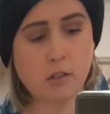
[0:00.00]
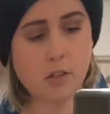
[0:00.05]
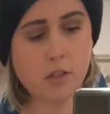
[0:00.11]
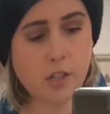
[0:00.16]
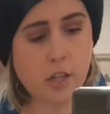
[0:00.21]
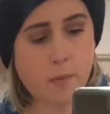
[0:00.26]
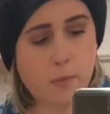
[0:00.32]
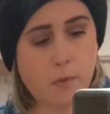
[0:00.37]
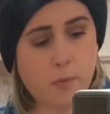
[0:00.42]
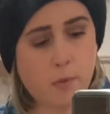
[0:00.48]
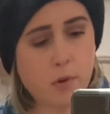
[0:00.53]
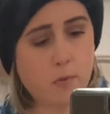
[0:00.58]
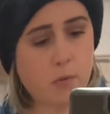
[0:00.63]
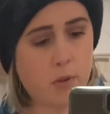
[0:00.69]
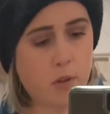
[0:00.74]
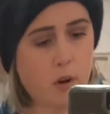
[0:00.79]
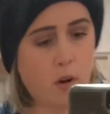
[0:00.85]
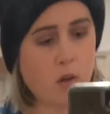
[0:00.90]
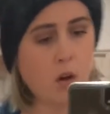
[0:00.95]
keep it real
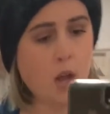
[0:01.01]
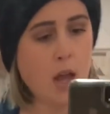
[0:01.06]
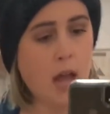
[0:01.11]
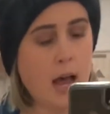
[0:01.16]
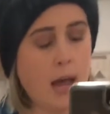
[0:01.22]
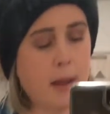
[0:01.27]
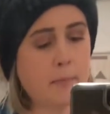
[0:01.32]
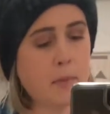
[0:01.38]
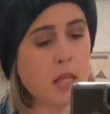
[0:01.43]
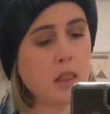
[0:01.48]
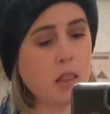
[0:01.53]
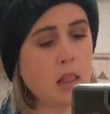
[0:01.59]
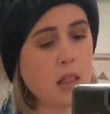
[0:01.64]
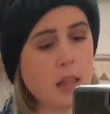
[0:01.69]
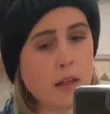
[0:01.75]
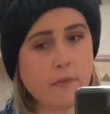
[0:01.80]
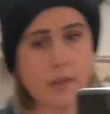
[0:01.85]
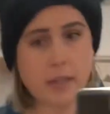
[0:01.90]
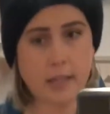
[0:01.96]
with y'all. I'm not
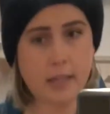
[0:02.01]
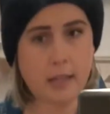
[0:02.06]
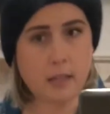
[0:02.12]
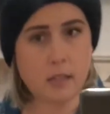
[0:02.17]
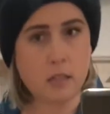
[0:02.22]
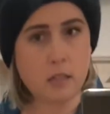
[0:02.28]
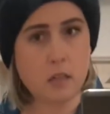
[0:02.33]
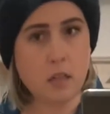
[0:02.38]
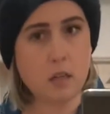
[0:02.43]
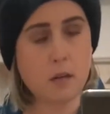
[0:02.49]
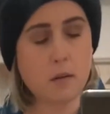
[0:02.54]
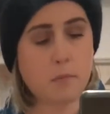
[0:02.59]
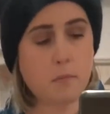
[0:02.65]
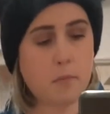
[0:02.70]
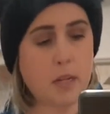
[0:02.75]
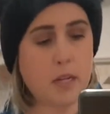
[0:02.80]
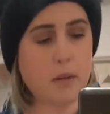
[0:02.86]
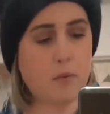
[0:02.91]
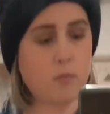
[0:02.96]
loving it,
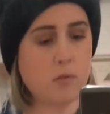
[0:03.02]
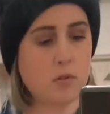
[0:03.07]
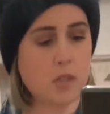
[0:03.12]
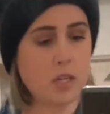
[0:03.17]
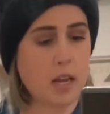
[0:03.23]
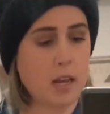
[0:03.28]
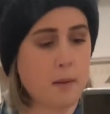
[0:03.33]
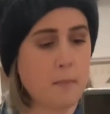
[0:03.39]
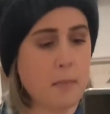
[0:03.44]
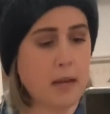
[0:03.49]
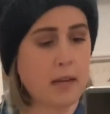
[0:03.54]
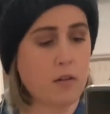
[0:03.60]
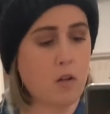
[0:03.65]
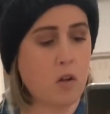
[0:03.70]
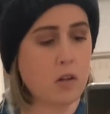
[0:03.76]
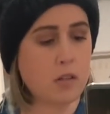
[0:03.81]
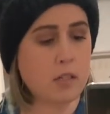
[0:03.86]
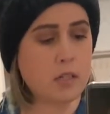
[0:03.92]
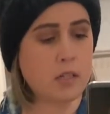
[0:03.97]
but it will stay in my
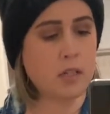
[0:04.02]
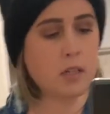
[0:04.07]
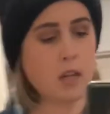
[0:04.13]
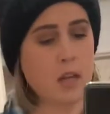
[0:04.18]
closet,